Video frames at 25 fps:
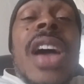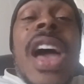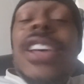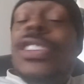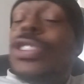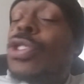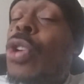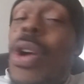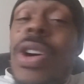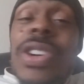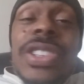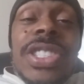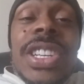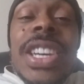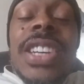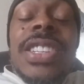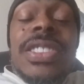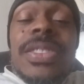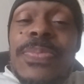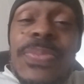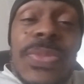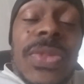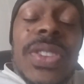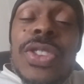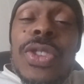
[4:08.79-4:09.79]
as long as
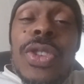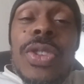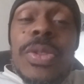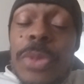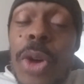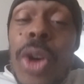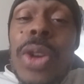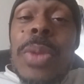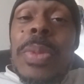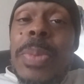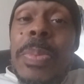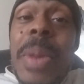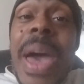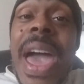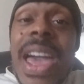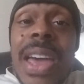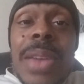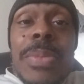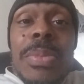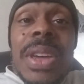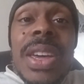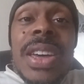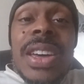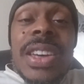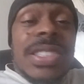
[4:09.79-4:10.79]
she's gonna be
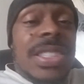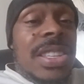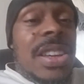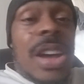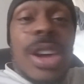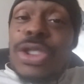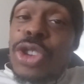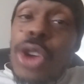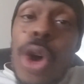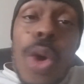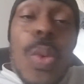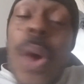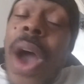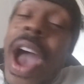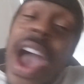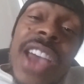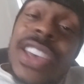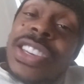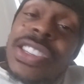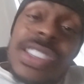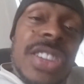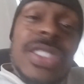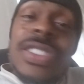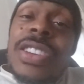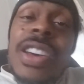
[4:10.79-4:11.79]
banging me, because there ain't no
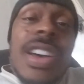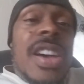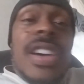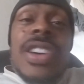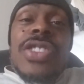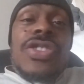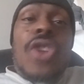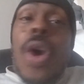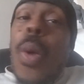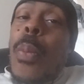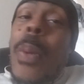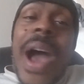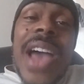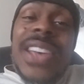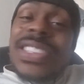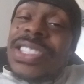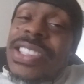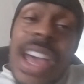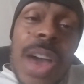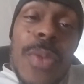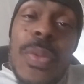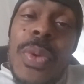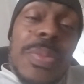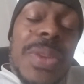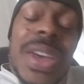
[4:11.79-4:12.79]
way nobody's
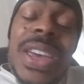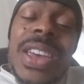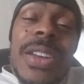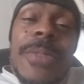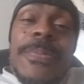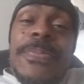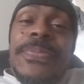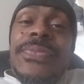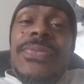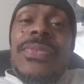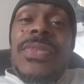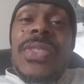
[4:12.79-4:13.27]
staying with me.